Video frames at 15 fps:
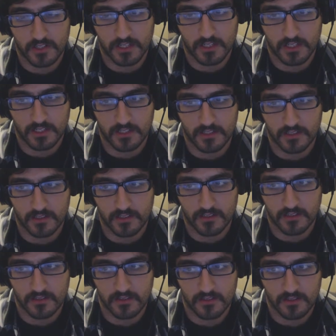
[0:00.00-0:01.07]
and
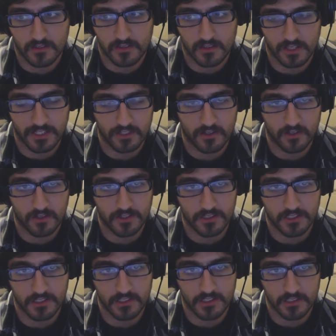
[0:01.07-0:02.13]

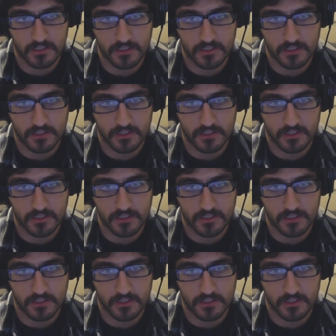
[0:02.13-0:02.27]
lighthearted.